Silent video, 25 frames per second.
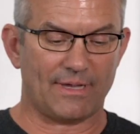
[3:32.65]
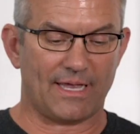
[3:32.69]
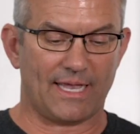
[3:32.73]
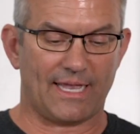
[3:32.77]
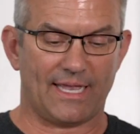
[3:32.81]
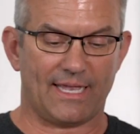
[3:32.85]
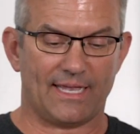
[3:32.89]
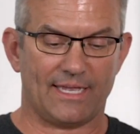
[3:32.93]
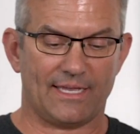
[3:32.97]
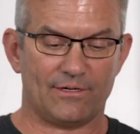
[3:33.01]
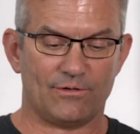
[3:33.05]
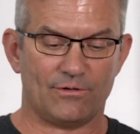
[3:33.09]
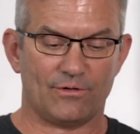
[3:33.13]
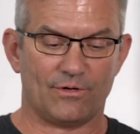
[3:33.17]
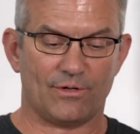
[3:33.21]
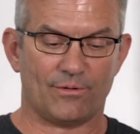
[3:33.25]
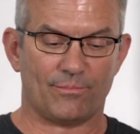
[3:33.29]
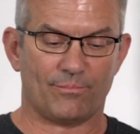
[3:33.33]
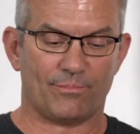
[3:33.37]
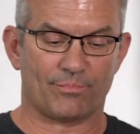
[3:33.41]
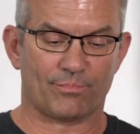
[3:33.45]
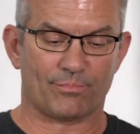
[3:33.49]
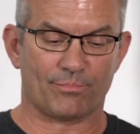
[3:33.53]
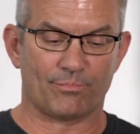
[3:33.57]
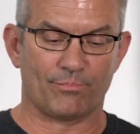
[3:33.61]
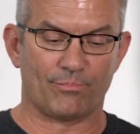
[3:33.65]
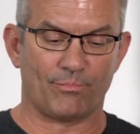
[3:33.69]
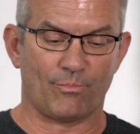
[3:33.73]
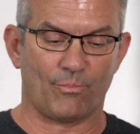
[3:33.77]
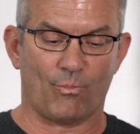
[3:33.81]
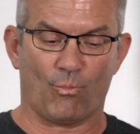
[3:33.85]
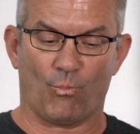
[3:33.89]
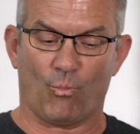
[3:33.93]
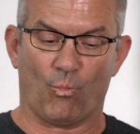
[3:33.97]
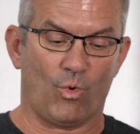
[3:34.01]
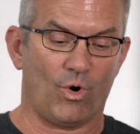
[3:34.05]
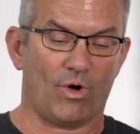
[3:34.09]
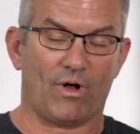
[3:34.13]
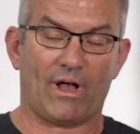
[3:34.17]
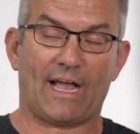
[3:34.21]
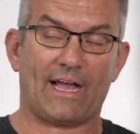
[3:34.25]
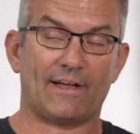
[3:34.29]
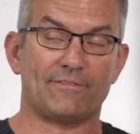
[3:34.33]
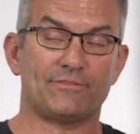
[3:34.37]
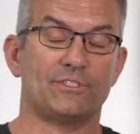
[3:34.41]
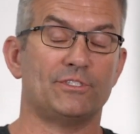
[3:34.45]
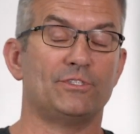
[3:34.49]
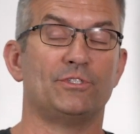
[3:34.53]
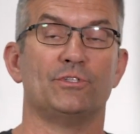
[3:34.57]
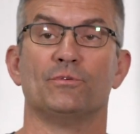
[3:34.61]
and we'll
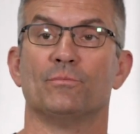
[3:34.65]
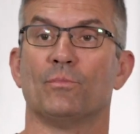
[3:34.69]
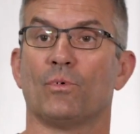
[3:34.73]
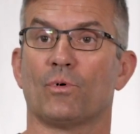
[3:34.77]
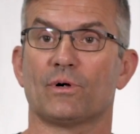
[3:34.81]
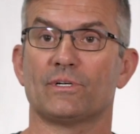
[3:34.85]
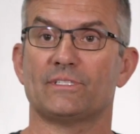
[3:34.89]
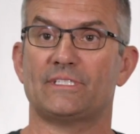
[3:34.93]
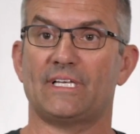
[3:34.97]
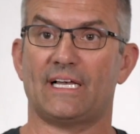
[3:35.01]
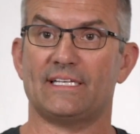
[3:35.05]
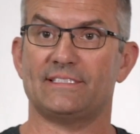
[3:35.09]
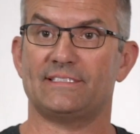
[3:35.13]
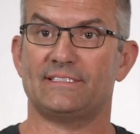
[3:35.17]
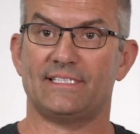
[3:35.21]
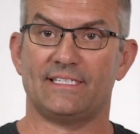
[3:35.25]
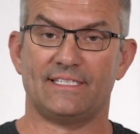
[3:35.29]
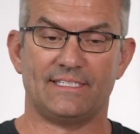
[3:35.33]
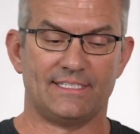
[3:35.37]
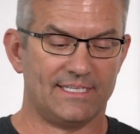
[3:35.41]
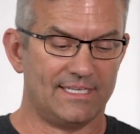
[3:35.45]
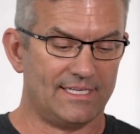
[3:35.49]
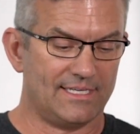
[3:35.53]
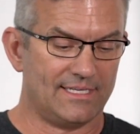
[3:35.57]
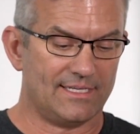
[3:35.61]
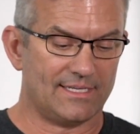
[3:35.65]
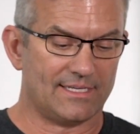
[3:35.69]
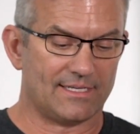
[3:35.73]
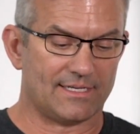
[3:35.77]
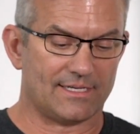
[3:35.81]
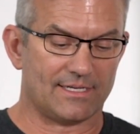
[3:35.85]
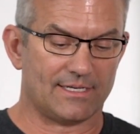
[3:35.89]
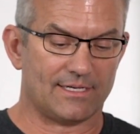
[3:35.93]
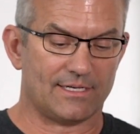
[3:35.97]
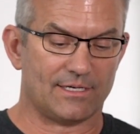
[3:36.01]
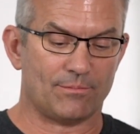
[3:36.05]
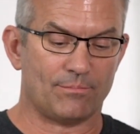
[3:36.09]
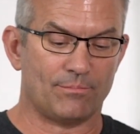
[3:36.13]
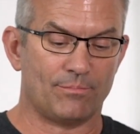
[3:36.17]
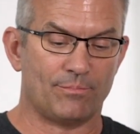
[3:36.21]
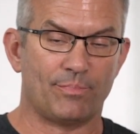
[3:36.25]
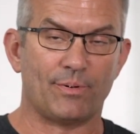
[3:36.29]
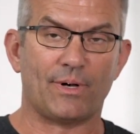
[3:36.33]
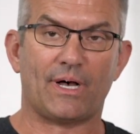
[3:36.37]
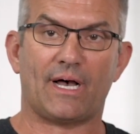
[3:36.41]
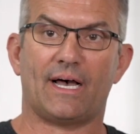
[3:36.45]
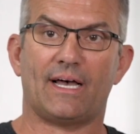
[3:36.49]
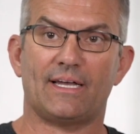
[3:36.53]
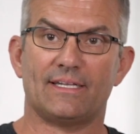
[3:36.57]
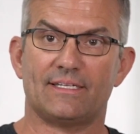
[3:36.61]
have to do more testing,
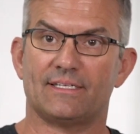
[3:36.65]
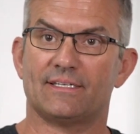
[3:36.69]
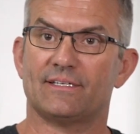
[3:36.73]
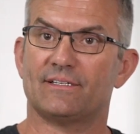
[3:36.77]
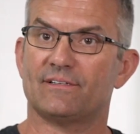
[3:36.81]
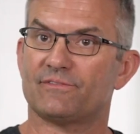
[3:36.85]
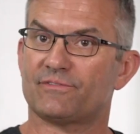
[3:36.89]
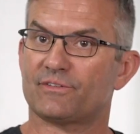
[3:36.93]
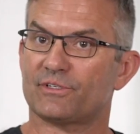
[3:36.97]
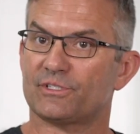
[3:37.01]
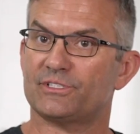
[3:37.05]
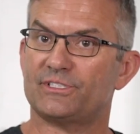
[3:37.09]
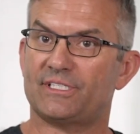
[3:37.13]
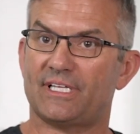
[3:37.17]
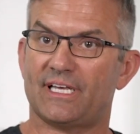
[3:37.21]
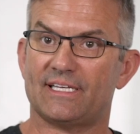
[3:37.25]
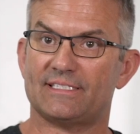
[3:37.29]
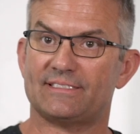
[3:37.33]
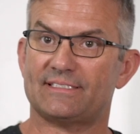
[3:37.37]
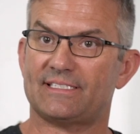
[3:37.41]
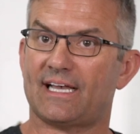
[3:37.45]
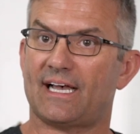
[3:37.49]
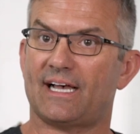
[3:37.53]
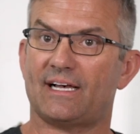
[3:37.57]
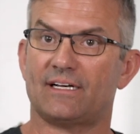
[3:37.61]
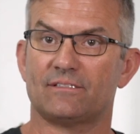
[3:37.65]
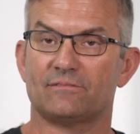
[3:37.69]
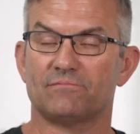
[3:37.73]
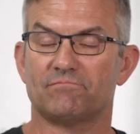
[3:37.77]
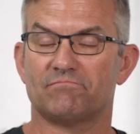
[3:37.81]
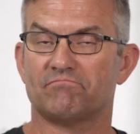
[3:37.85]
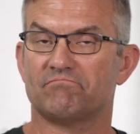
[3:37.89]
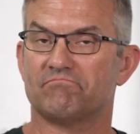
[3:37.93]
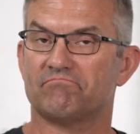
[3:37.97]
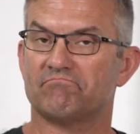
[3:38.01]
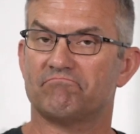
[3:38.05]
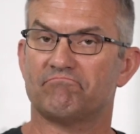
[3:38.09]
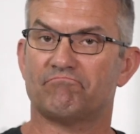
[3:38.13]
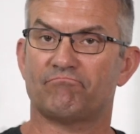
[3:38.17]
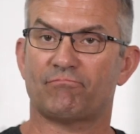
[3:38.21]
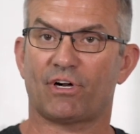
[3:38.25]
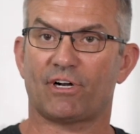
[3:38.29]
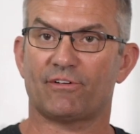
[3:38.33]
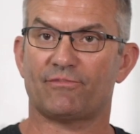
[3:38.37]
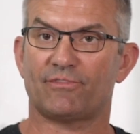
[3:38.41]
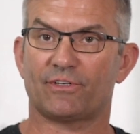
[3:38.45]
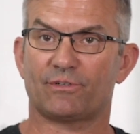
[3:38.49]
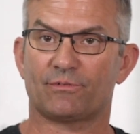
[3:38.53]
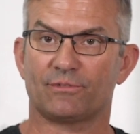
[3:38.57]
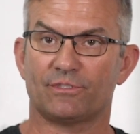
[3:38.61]
but first test out,
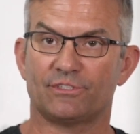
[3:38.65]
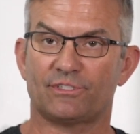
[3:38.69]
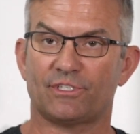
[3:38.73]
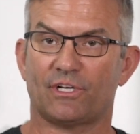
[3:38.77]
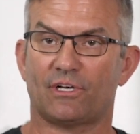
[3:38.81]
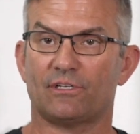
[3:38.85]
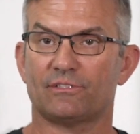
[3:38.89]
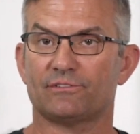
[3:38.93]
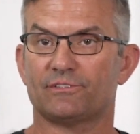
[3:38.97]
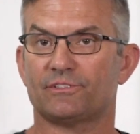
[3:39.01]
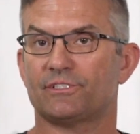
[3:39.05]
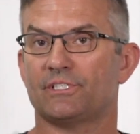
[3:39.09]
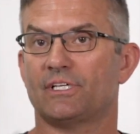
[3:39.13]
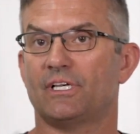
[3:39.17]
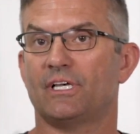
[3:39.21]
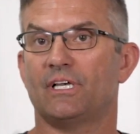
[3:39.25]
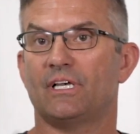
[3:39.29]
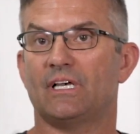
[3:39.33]
perfect results.